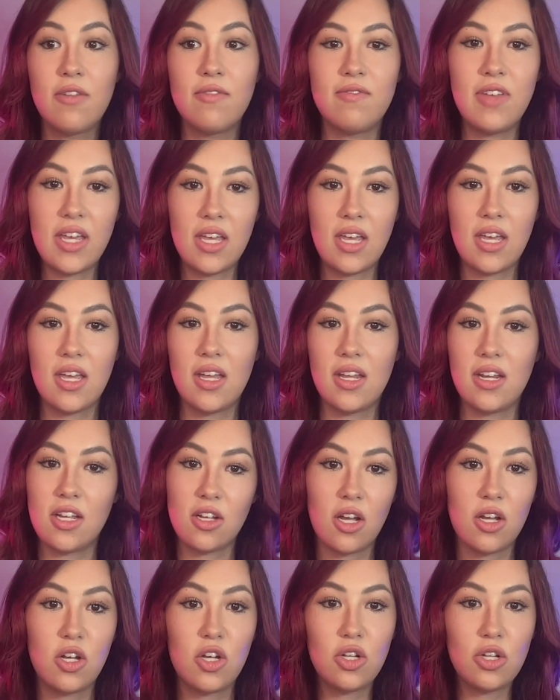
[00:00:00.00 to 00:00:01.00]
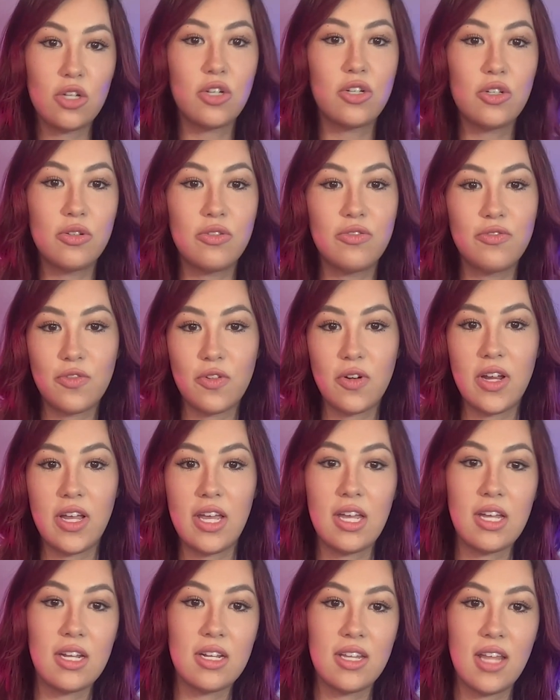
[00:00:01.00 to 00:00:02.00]
vegan and
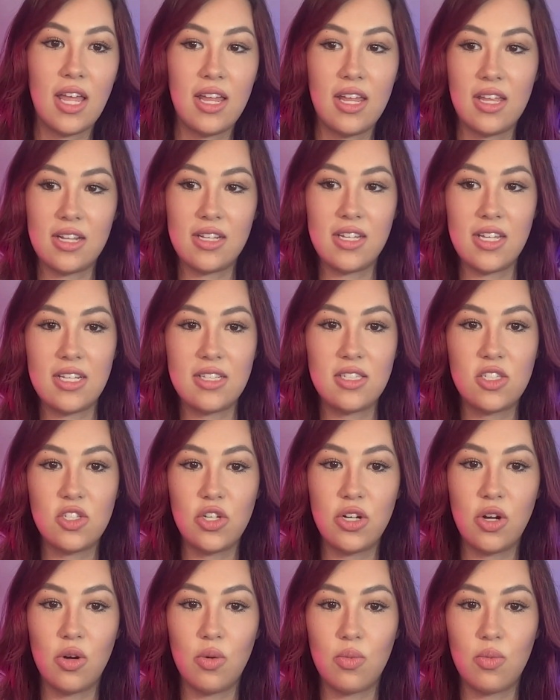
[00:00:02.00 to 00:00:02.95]
gluten-free and that it's,